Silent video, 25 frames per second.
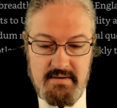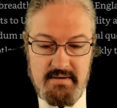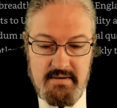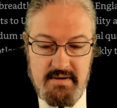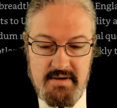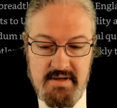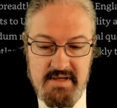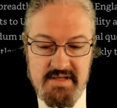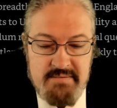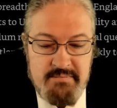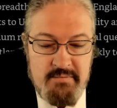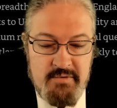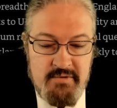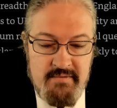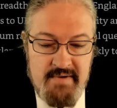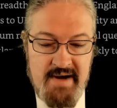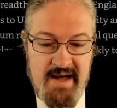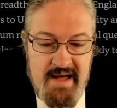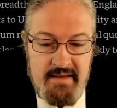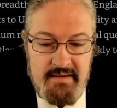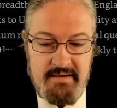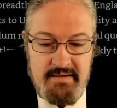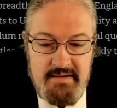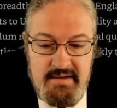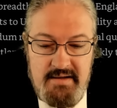his
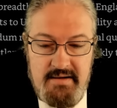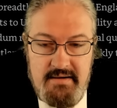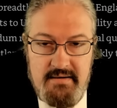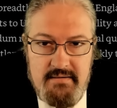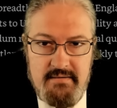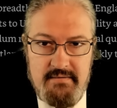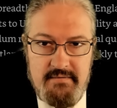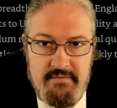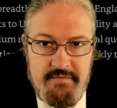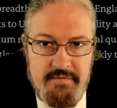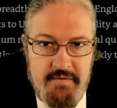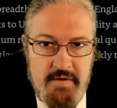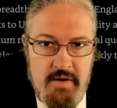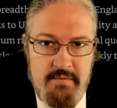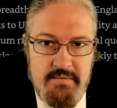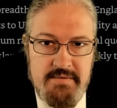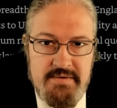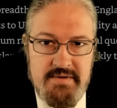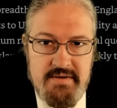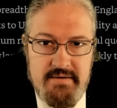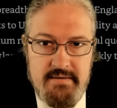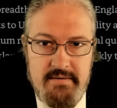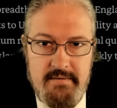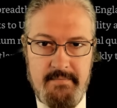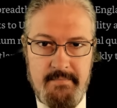morality
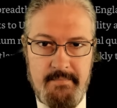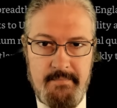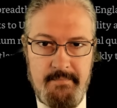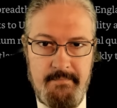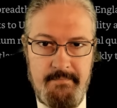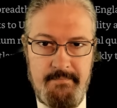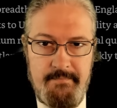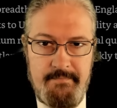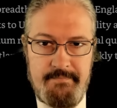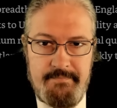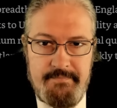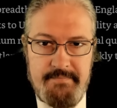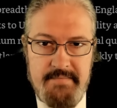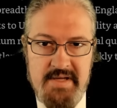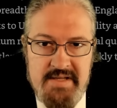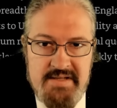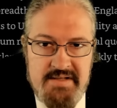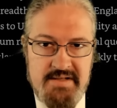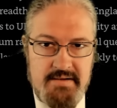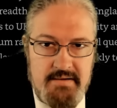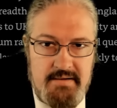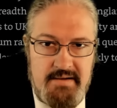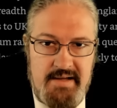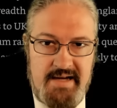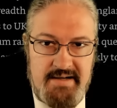floats. It's
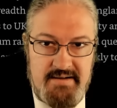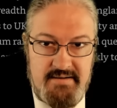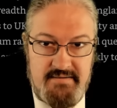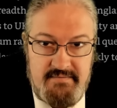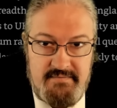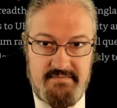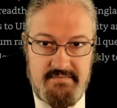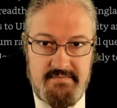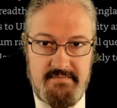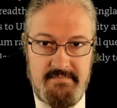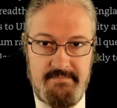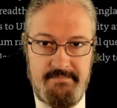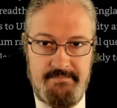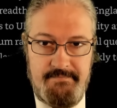selective.